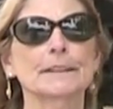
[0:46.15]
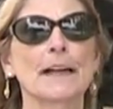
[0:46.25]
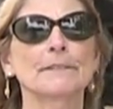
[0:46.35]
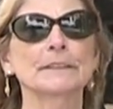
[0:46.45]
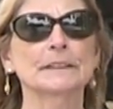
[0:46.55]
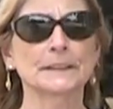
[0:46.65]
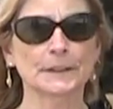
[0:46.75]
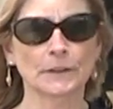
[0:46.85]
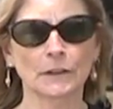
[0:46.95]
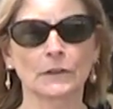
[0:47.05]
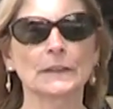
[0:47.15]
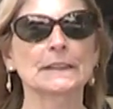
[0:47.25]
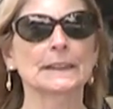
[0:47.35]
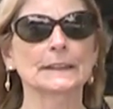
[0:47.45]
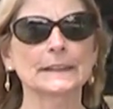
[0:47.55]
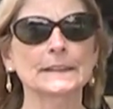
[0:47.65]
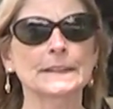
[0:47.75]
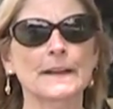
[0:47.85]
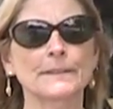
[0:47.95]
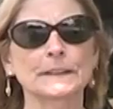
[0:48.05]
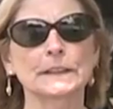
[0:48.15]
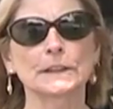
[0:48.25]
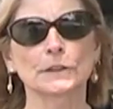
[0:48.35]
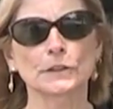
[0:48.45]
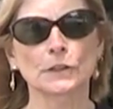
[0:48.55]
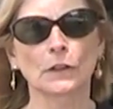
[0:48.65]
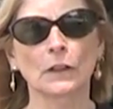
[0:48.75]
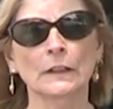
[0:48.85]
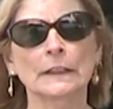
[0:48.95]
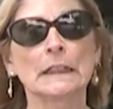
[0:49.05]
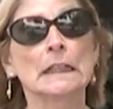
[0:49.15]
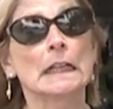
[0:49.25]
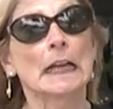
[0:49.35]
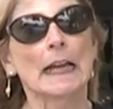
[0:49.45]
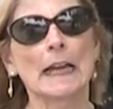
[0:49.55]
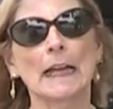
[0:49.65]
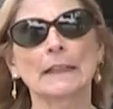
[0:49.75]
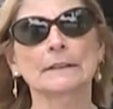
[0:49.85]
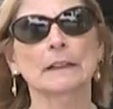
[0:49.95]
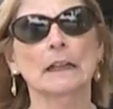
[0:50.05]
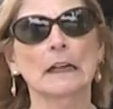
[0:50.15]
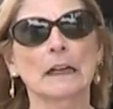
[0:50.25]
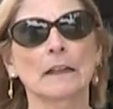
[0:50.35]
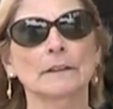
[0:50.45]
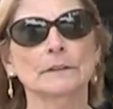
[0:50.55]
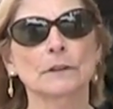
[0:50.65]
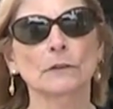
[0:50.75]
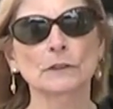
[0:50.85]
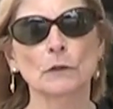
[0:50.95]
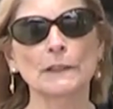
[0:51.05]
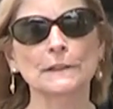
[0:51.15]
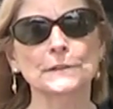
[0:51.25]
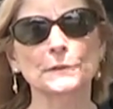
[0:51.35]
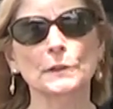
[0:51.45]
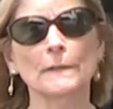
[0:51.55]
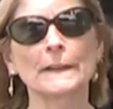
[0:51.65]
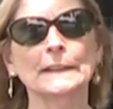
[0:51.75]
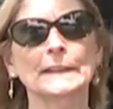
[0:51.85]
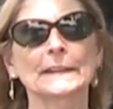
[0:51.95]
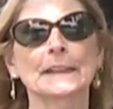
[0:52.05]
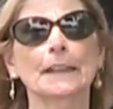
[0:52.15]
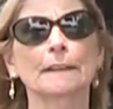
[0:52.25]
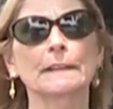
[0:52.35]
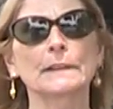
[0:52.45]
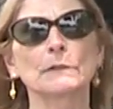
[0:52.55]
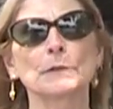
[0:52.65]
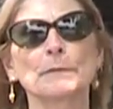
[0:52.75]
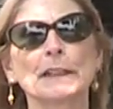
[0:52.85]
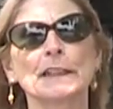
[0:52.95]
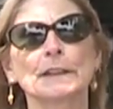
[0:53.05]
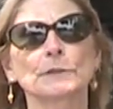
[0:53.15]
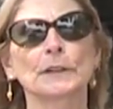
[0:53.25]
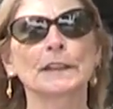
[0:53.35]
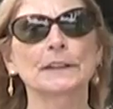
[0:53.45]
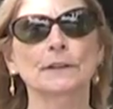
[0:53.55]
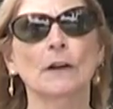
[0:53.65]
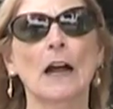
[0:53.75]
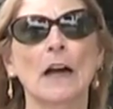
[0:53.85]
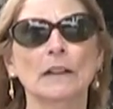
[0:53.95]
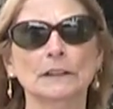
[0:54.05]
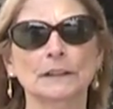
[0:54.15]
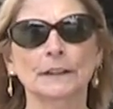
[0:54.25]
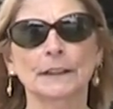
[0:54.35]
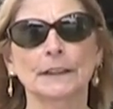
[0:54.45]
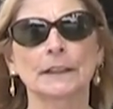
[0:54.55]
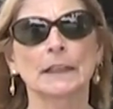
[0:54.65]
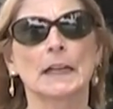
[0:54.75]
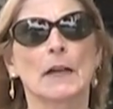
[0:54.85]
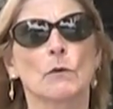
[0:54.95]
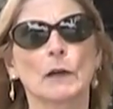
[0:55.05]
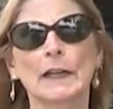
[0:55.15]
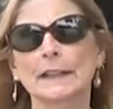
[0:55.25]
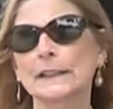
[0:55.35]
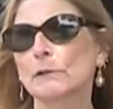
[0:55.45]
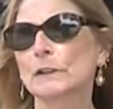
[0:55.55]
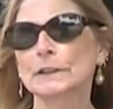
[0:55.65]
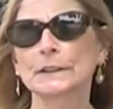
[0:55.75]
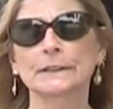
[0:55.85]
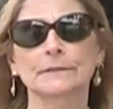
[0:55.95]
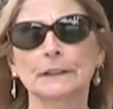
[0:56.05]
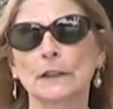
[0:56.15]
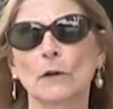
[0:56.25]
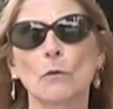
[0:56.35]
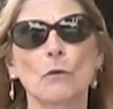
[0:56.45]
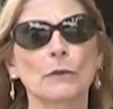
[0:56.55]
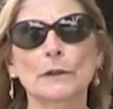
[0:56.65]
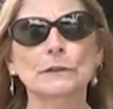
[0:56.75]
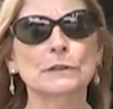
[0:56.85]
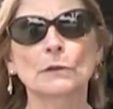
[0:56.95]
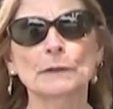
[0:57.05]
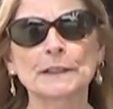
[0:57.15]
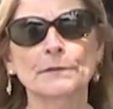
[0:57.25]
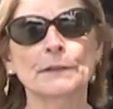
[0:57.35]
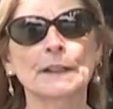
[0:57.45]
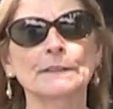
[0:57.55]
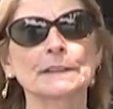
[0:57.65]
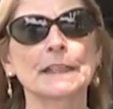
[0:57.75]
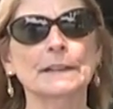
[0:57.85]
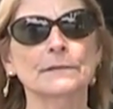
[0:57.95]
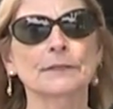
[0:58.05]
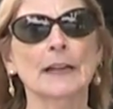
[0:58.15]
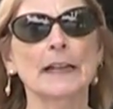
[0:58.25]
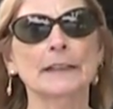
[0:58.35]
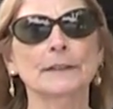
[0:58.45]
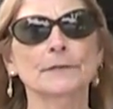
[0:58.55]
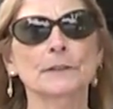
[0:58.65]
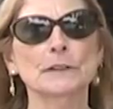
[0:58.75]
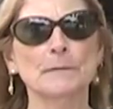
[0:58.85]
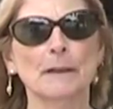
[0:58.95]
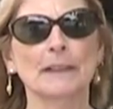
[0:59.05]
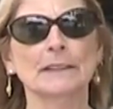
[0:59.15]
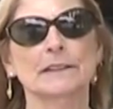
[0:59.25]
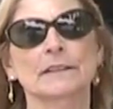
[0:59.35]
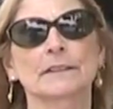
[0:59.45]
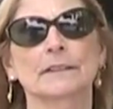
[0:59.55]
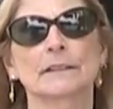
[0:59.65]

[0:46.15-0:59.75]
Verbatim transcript: seven zero. He's at least 70 years old. And uh, so it was quite disturbing that they, he would be treated so harshly when he wasn't, you know, there was no reason for them to take the flag in the first place.